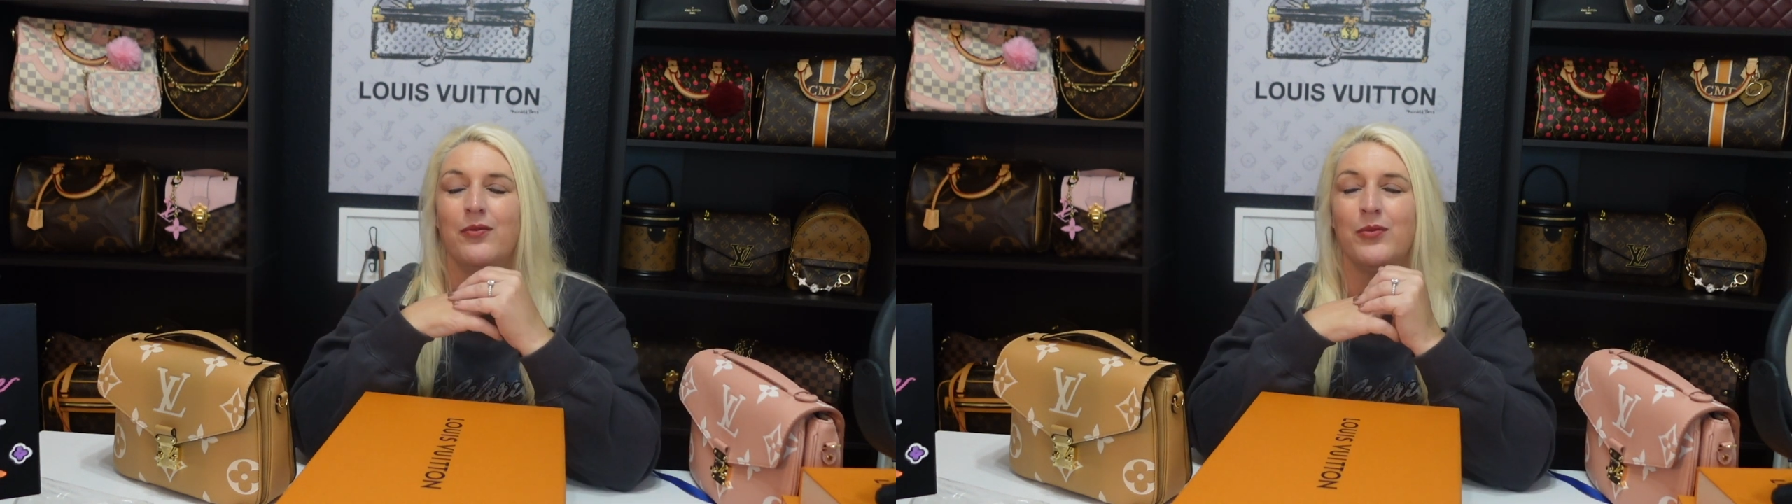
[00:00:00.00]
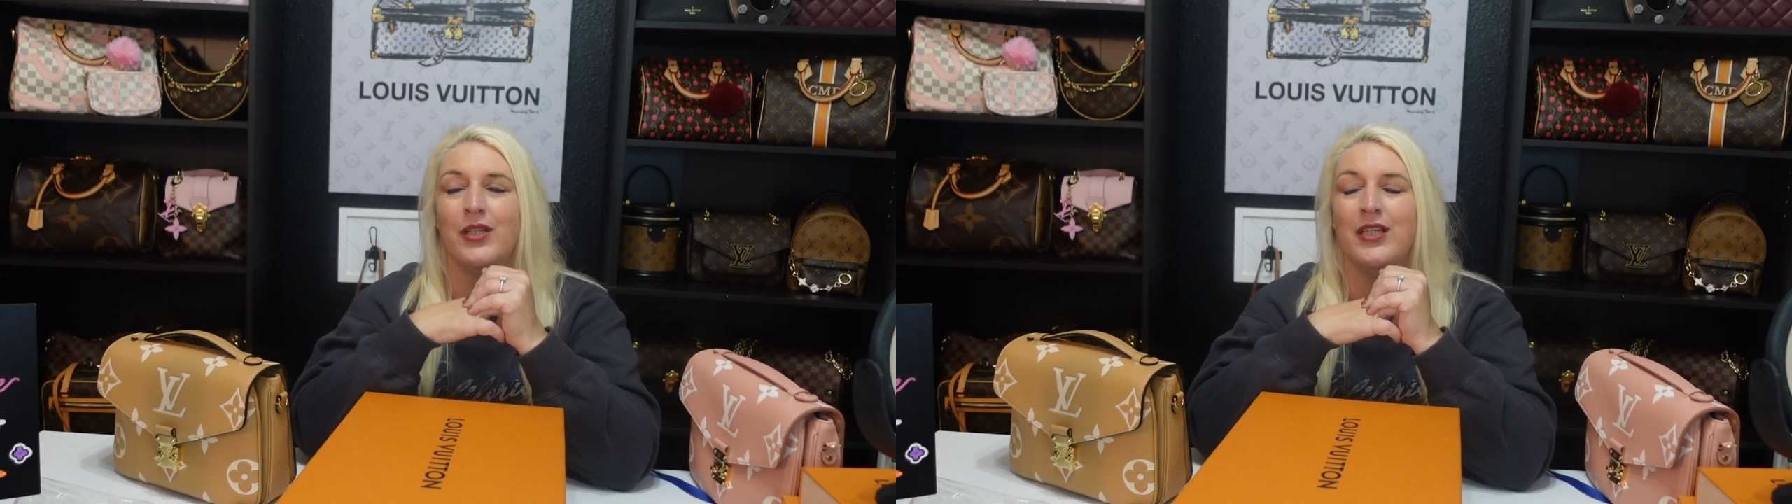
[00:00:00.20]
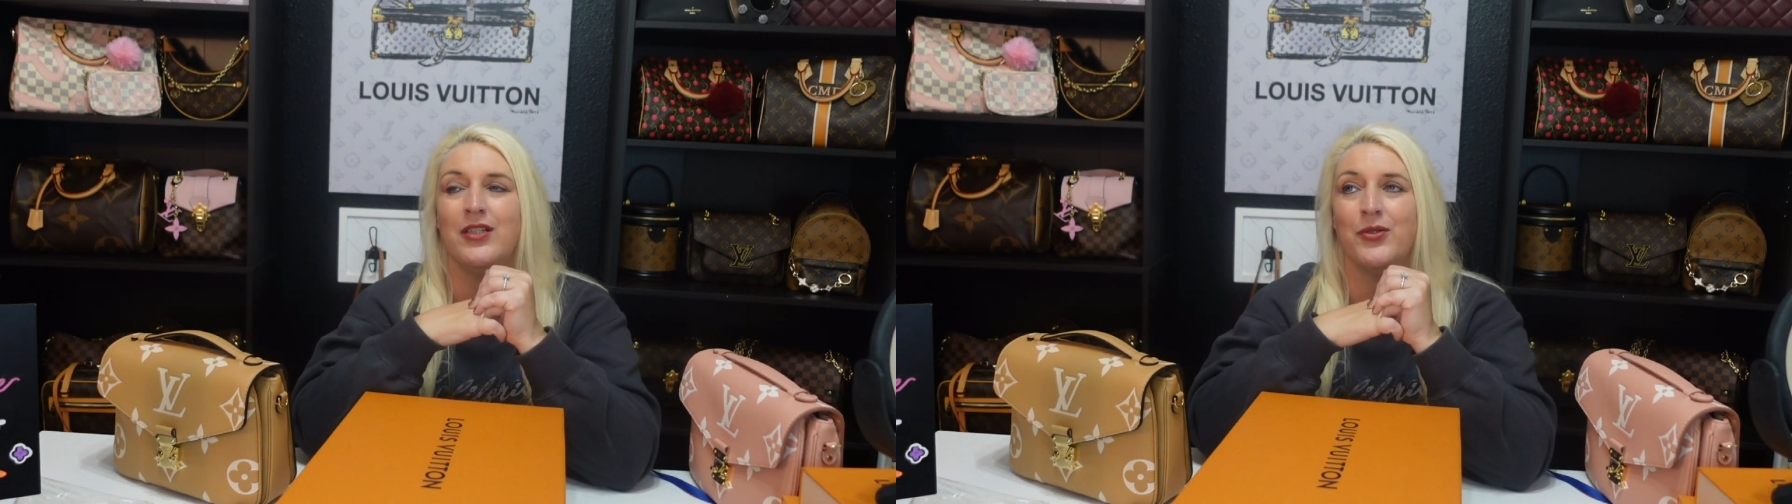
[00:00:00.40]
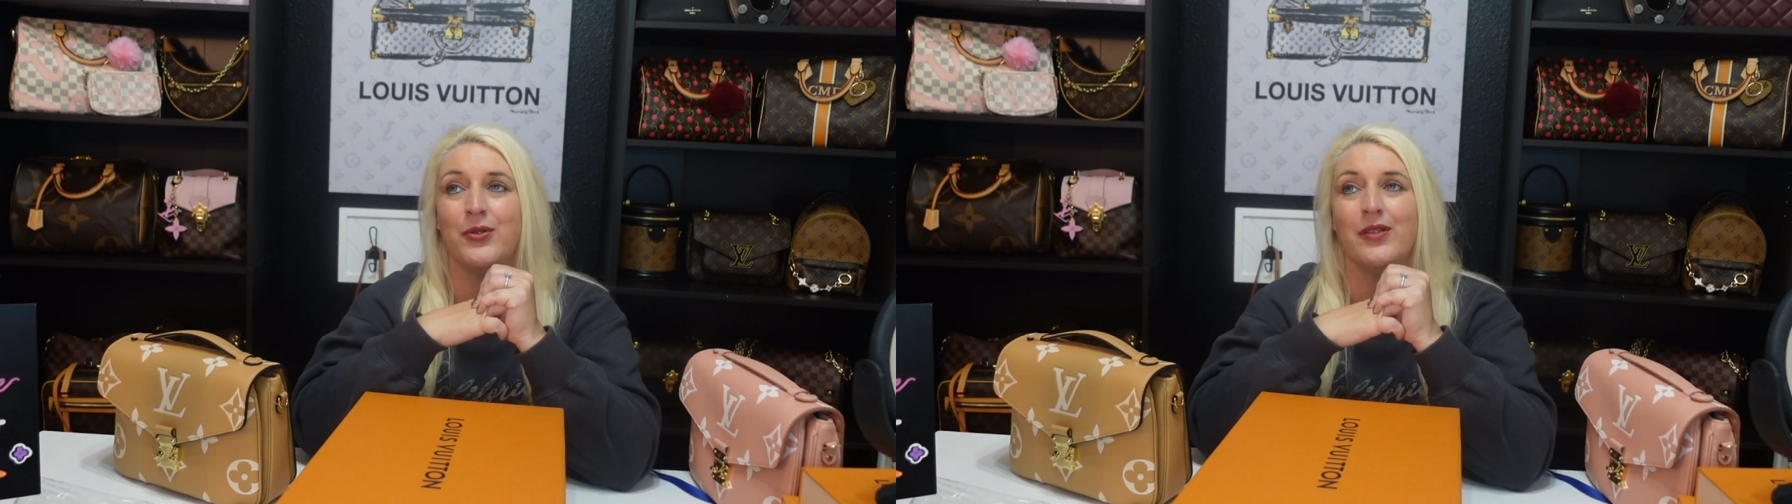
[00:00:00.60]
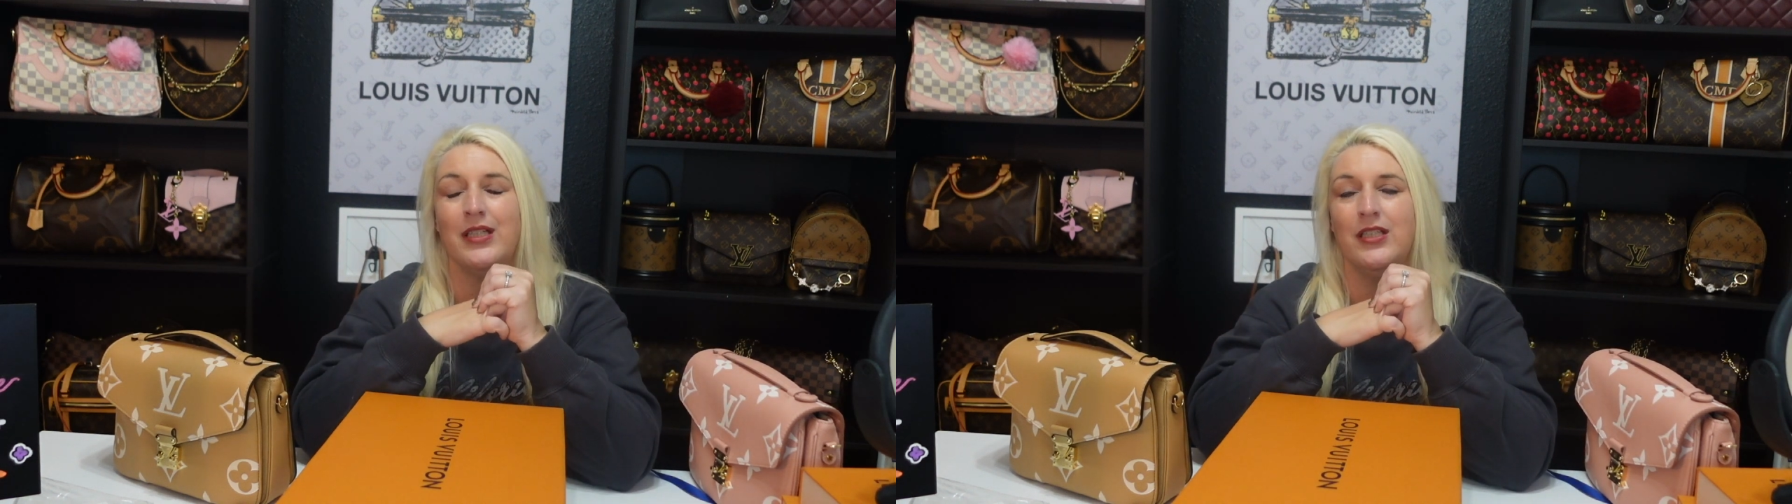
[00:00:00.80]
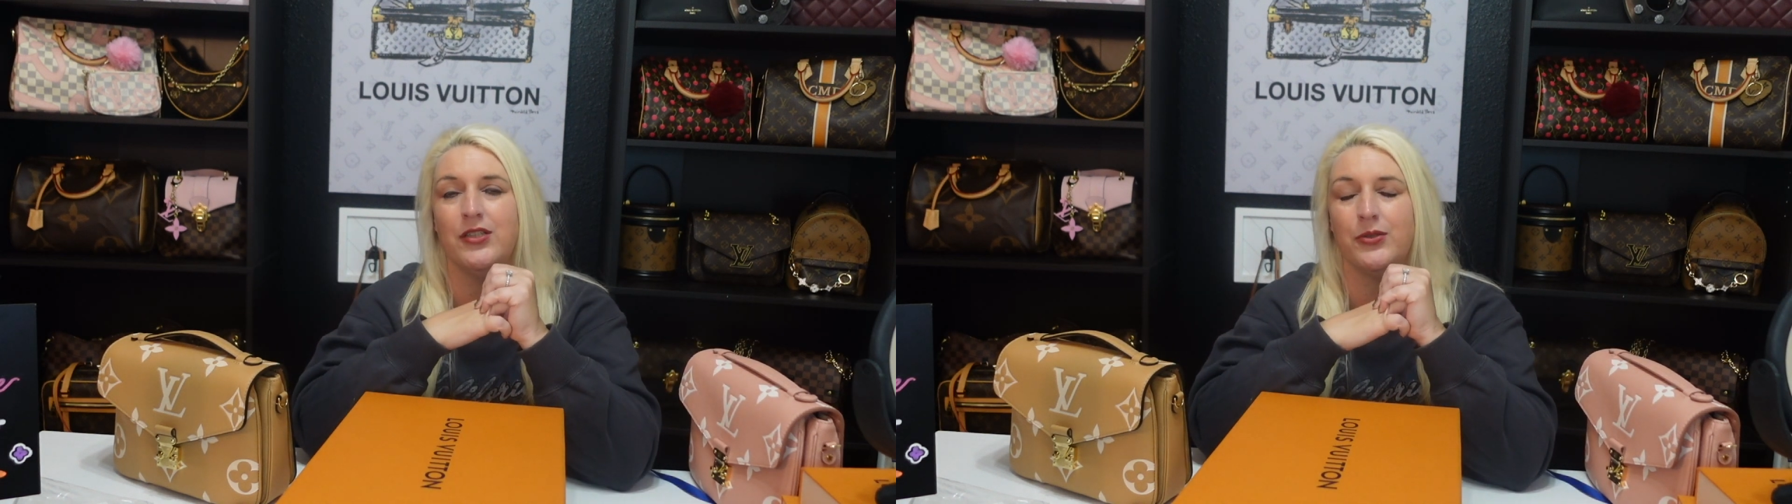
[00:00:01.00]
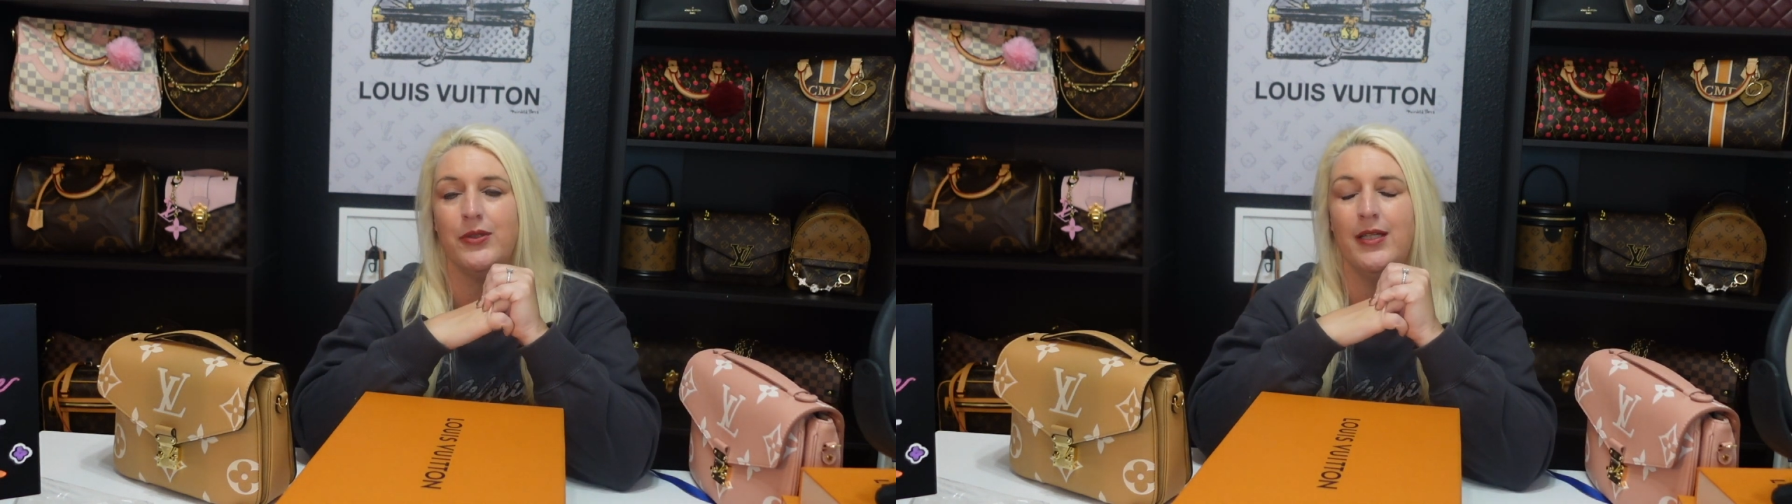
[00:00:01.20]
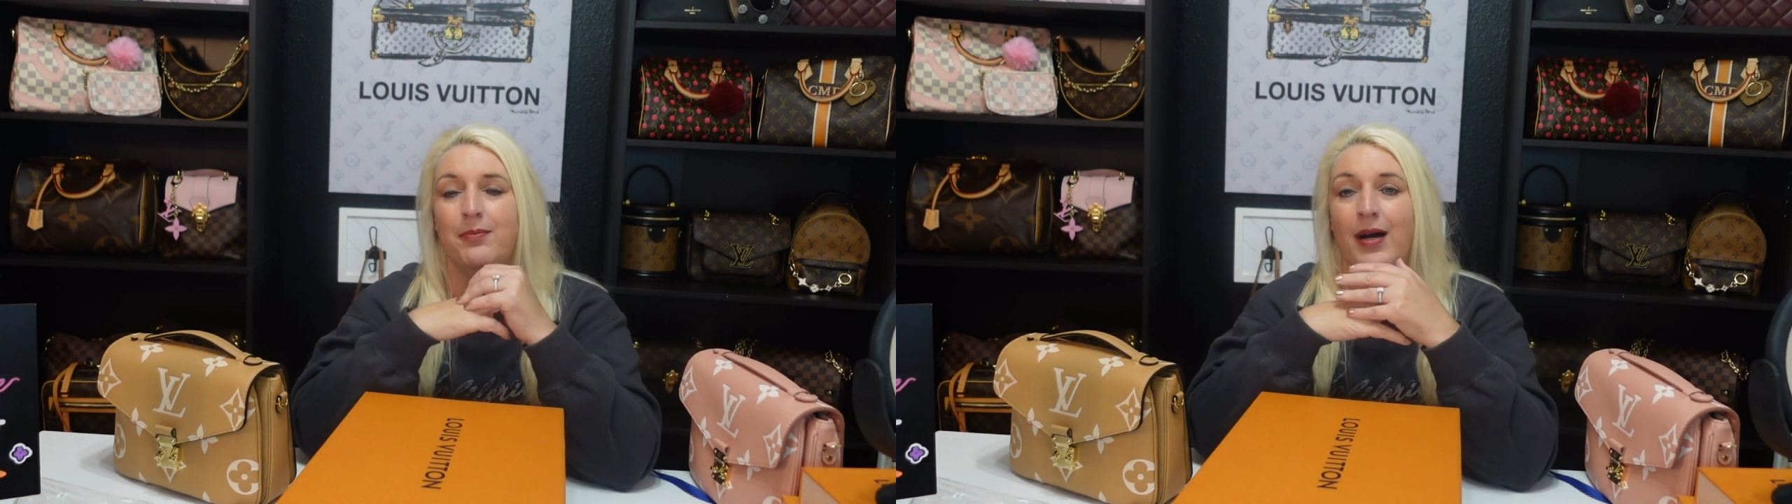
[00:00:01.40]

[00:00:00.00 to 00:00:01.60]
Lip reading: really thoroughly enjoy